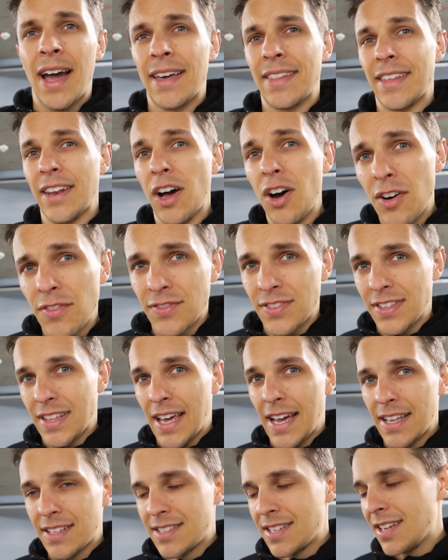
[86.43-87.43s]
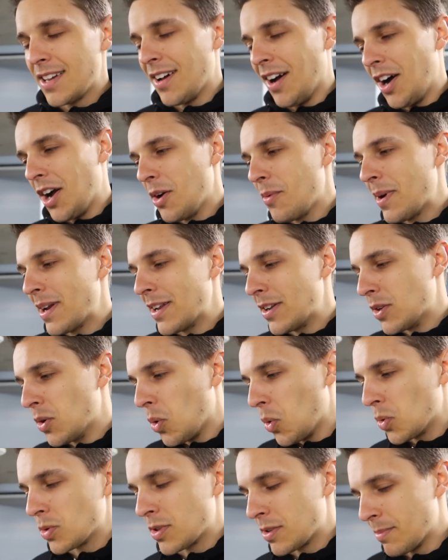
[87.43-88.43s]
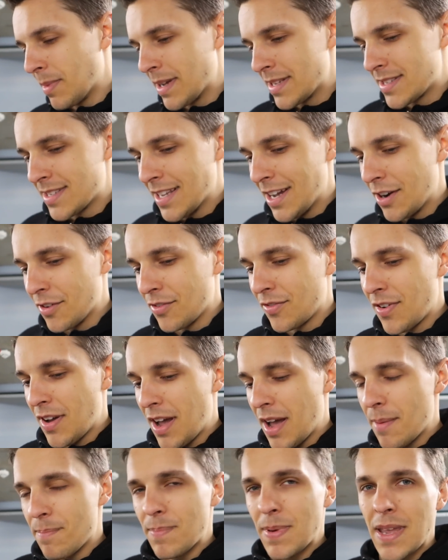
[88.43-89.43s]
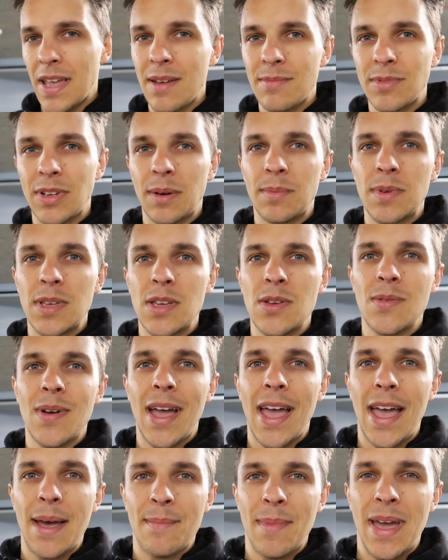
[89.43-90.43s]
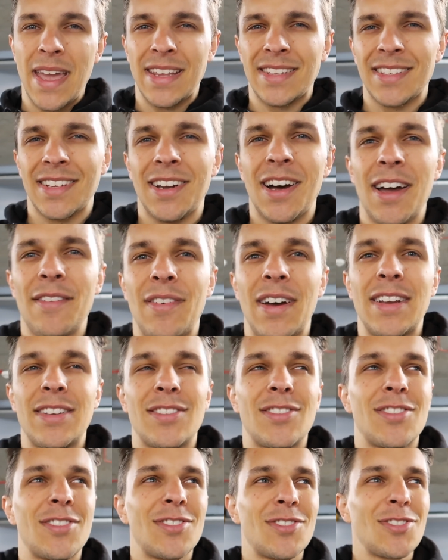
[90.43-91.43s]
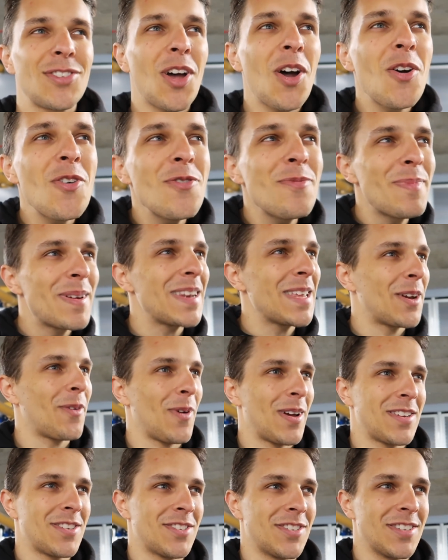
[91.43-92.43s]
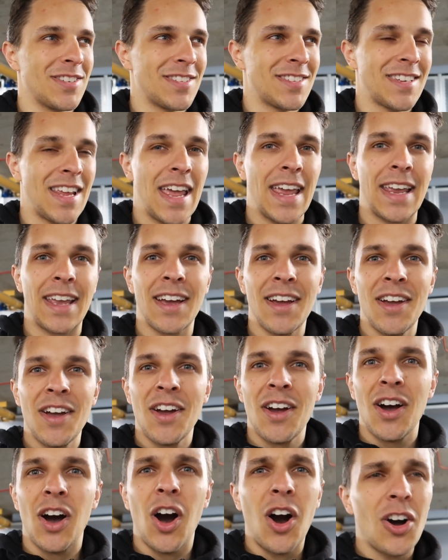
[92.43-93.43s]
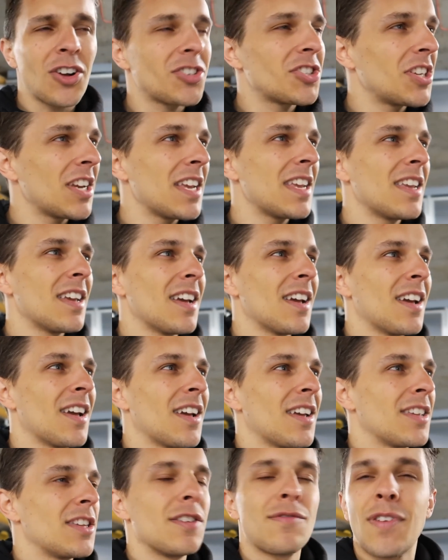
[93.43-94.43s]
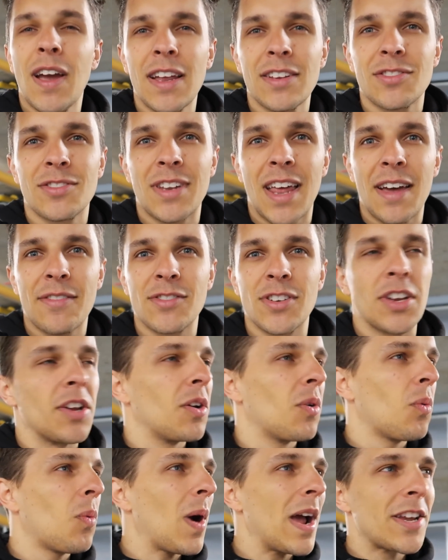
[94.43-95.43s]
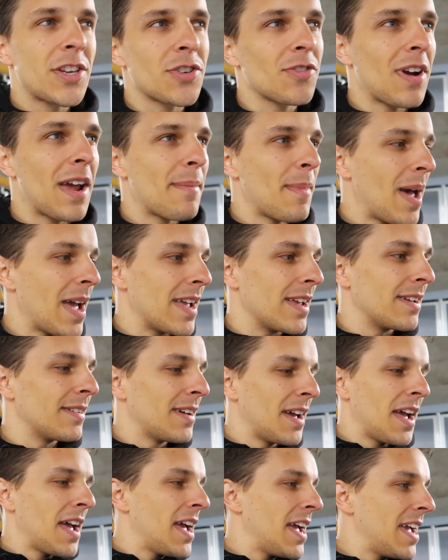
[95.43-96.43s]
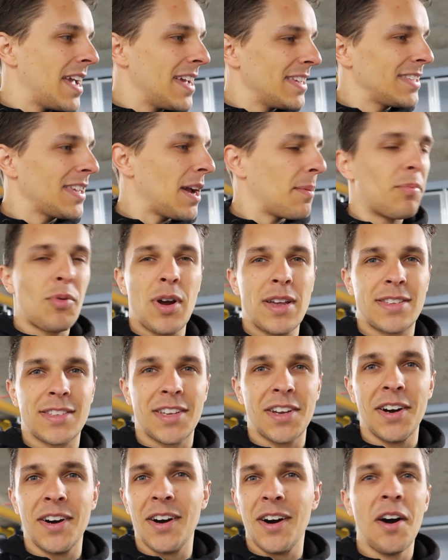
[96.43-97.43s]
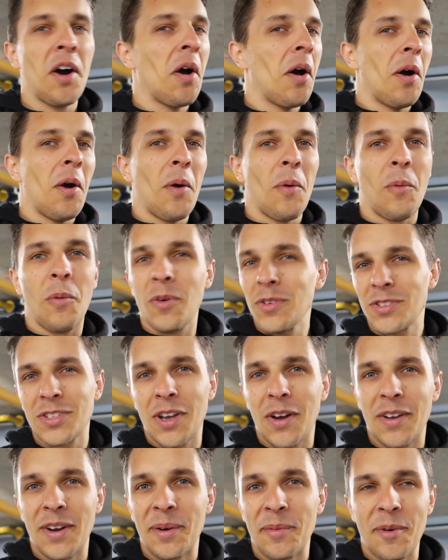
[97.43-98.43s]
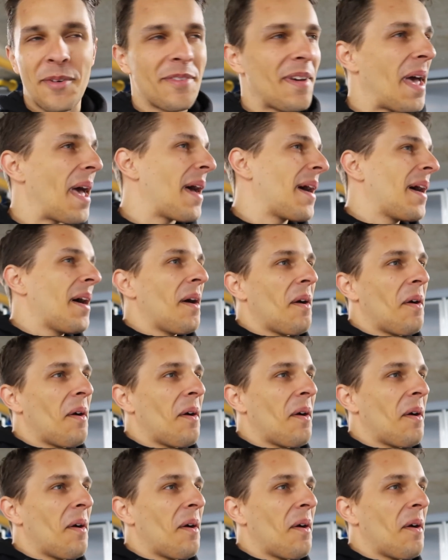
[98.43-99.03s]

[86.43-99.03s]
And then after that, I went and ordered myself a BMW M8, and I've had so many questions saying, Archie, you've cancelled it, haven't you? Where's your M8? Is it a press car? What's going on with it?